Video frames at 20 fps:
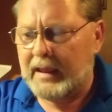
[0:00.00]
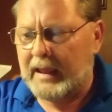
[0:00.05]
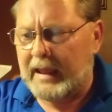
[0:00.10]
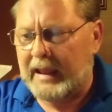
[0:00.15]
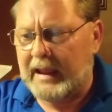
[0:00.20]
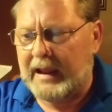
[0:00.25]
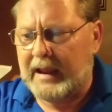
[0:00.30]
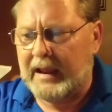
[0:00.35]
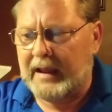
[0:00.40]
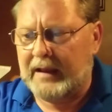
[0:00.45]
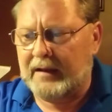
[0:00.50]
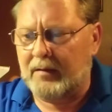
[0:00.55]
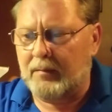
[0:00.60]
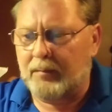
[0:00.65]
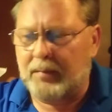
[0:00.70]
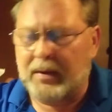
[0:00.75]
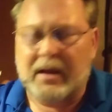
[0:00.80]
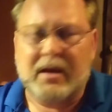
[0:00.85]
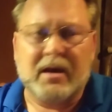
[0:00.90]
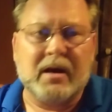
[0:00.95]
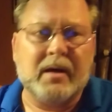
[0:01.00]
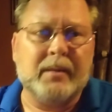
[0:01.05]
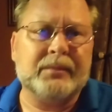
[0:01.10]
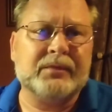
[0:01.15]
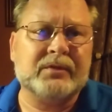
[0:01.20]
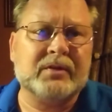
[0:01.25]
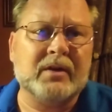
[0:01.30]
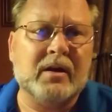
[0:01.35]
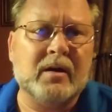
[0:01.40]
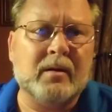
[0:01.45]
and pick up
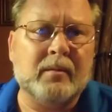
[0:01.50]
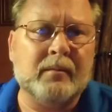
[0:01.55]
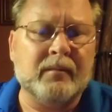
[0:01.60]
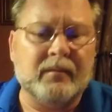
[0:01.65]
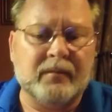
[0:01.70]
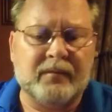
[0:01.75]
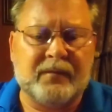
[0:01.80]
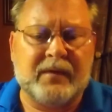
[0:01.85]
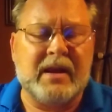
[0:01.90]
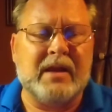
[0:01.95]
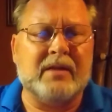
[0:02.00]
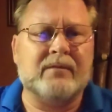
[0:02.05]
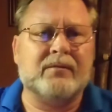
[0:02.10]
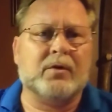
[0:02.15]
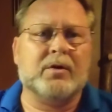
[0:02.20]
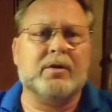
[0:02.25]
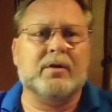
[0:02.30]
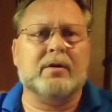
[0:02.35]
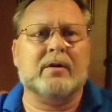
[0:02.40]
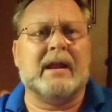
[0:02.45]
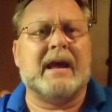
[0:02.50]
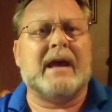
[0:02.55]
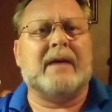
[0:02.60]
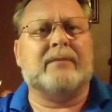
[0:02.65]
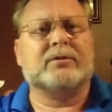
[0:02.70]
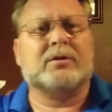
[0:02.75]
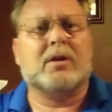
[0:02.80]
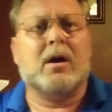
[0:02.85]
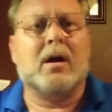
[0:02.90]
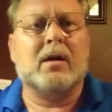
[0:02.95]
some feed for your
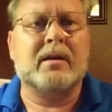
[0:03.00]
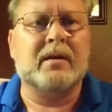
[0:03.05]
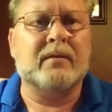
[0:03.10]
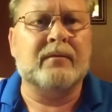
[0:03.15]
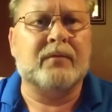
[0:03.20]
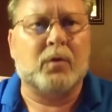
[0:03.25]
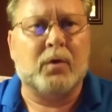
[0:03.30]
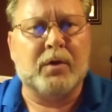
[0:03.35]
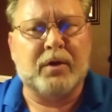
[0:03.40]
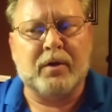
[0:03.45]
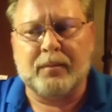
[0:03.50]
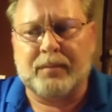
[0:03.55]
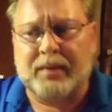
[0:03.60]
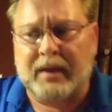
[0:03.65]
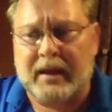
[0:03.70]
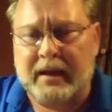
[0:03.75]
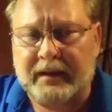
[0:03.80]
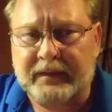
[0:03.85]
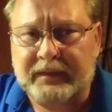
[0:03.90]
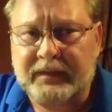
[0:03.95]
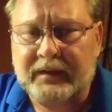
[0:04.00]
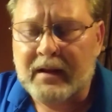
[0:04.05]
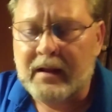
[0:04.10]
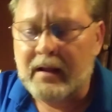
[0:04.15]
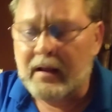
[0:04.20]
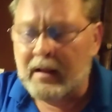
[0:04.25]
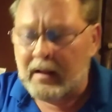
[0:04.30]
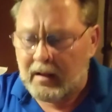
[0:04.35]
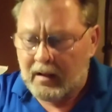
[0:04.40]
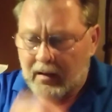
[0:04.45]
livestock and for your pets.
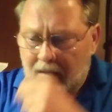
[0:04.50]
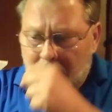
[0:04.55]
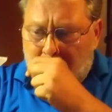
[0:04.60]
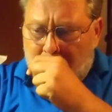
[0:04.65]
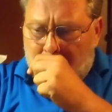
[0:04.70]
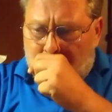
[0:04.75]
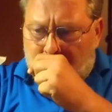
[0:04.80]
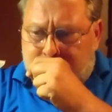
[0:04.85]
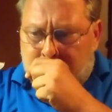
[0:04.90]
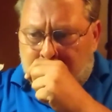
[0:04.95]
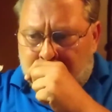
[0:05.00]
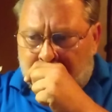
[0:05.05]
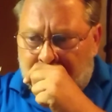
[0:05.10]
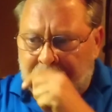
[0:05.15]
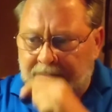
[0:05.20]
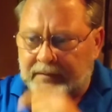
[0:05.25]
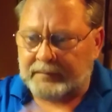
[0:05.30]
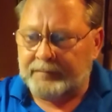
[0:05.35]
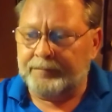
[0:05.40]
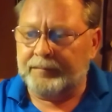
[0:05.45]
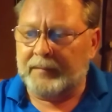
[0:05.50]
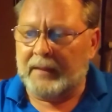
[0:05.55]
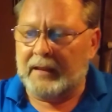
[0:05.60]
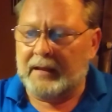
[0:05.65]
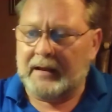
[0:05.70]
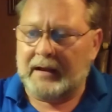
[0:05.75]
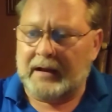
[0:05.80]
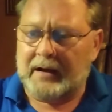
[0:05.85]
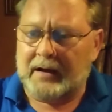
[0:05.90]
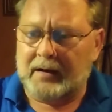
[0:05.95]
You
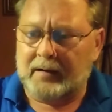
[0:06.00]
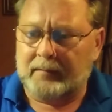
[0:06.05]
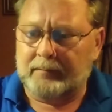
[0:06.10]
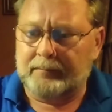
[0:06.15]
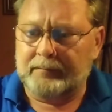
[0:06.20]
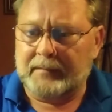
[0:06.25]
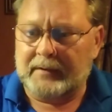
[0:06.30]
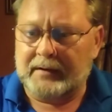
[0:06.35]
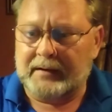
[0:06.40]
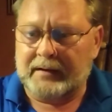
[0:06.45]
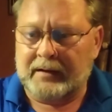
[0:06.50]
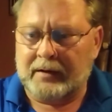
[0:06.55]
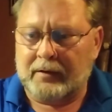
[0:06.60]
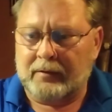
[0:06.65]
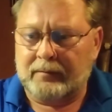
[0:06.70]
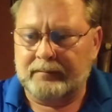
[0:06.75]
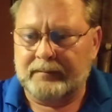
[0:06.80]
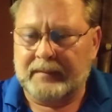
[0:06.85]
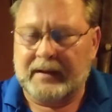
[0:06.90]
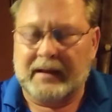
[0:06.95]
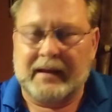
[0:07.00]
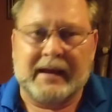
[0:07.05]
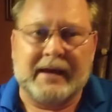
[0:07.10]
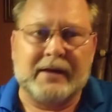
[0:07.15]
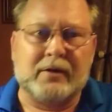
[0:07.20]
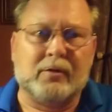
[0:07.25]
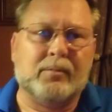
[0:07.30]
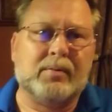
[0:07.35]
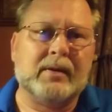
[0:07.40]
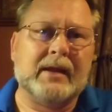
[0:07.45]
know, I
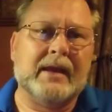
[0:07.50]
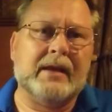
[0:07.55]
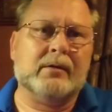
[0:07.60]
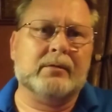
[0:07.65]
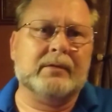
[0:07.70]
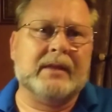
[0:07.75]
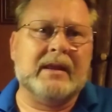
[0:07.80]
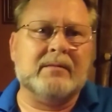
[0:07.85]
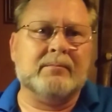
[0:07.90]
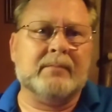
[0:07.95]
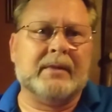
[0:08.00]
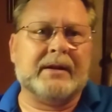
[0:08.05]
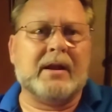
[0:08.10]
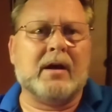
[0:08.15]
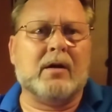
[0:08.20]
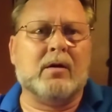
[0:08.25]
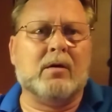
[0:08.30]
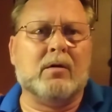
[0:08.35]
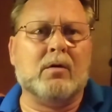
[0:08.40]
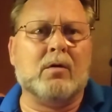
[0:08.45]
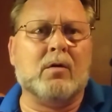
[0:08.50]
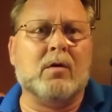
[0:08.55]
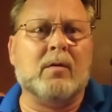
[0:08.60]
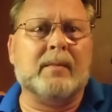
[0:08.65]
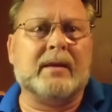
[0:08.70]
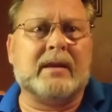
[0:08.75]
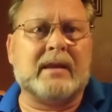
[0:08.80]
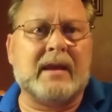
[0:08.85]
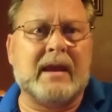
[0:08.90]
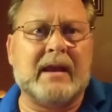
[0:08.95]
don't plan on eating my dog or
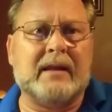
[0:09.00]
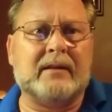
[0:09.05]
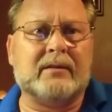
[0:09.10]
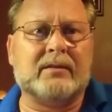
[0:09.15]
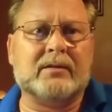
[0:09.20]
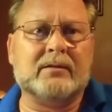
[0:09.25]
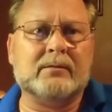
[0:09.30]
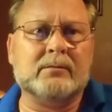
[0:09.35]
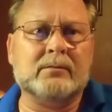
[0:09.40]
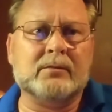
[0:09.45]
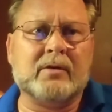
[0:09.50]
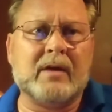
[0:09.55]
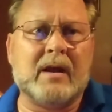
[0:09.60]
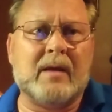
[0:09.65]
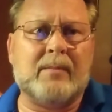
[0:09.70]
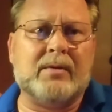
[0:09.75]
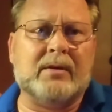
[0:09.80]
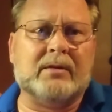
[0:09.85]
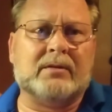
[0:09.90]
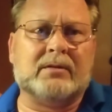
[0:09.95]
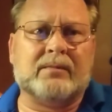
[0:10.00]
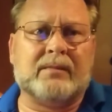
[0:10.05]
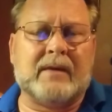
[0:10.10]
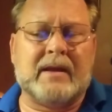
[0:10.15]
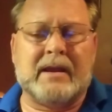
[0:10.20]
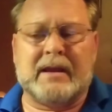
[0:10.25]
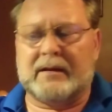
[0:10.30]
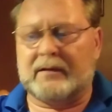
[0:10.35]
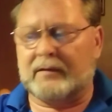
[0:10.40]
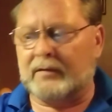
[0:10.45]
my cat's Crab History
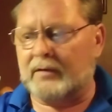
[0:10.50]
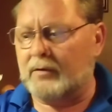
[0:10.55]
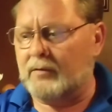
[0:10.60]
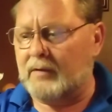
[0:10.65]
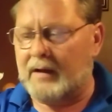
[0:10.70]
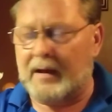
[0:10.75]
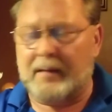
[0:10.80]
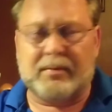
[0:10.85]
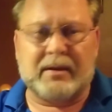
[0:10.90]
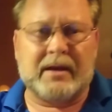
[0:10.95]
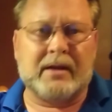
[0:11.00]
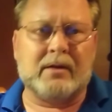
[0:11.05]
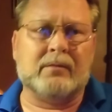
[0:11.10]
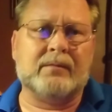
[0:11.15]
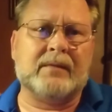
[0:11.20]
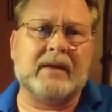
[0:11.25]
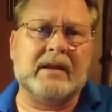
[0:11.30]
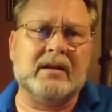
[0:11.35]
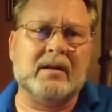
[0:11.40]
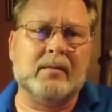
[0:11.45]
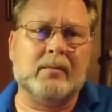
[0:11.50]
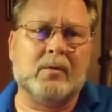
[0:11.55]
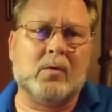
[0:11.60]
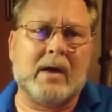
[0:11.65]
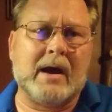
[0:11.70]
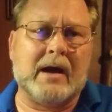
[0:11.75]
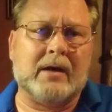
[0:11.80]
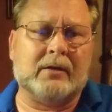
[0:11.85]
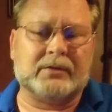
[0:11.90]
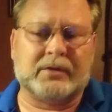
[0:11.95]
fan, so I plan on feeding them a
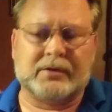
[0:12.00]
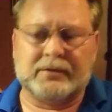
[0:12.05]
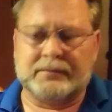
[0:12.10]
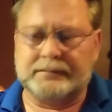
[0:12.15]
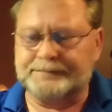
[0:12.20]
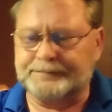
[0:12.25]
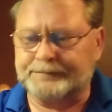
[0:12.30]
while too.